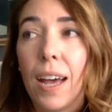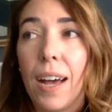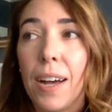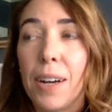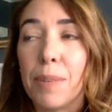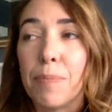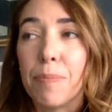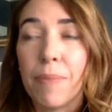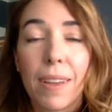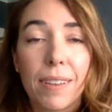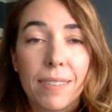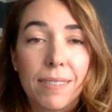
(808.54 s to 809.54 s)

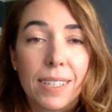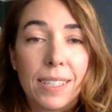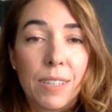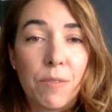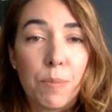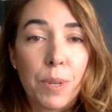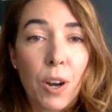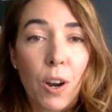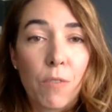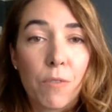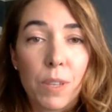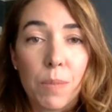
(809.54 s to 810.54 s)
It's even been
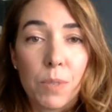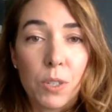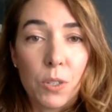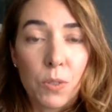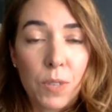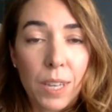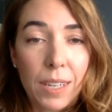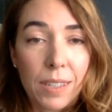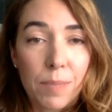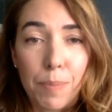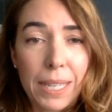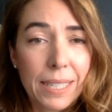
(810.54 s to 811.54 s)
hard for them to do
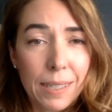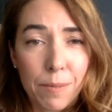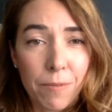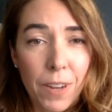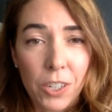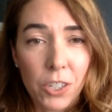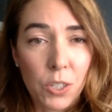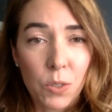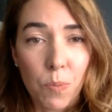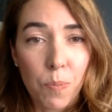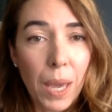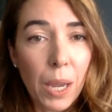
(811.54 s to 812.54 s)
things, basic functions
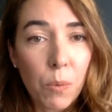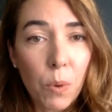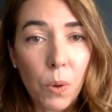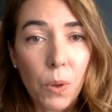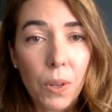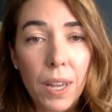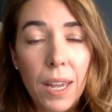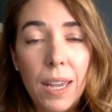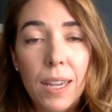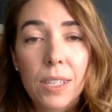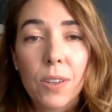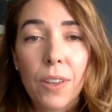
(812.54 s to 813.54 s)
of payroll.
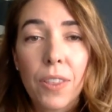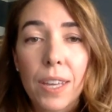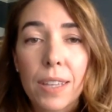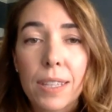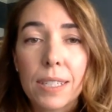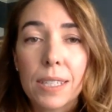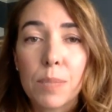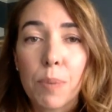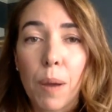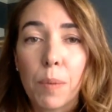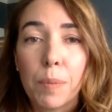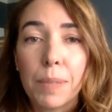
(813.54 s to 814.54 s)
So I think this is
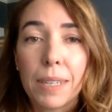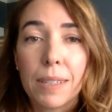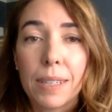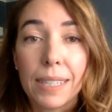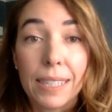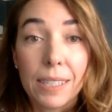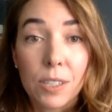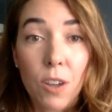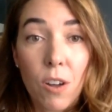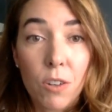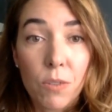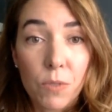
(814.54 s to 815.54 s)
probably the least
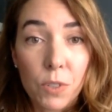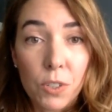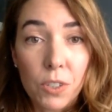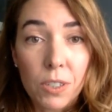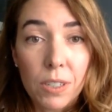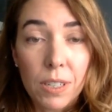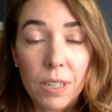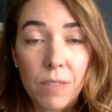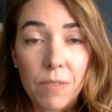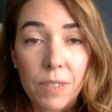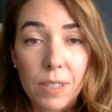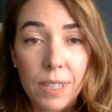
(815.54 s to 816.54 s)
controversial
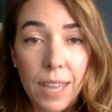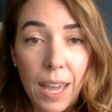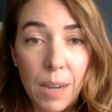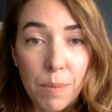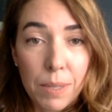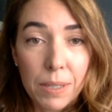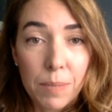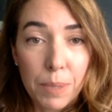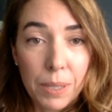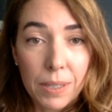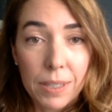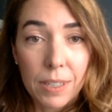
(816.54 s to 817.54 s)
of the cannabis
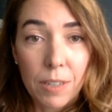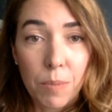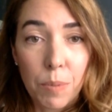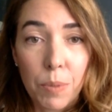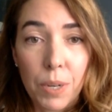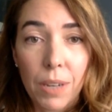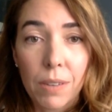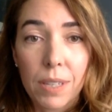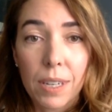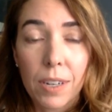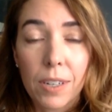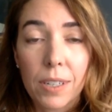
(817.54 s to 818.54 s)
bills that have been put out
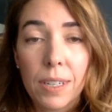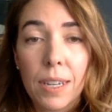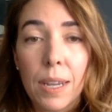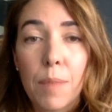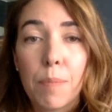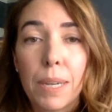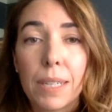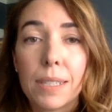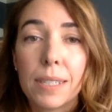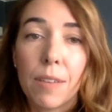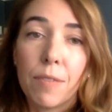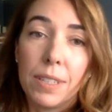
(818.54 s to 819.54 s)
there, but
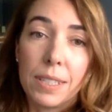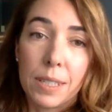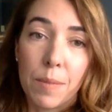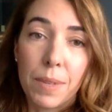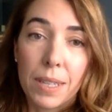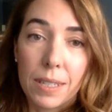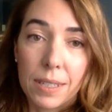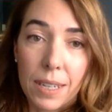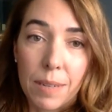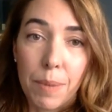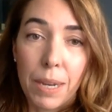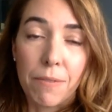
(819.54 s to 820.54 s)
it's definitely something that's
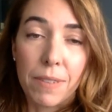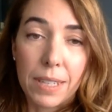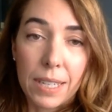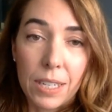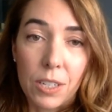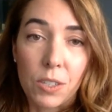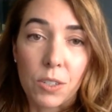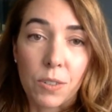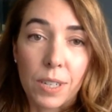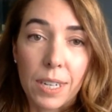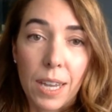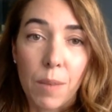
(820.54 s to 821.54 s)
going to benefit the
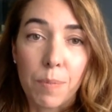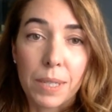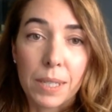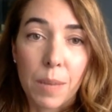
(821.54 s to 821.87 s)
industry and help these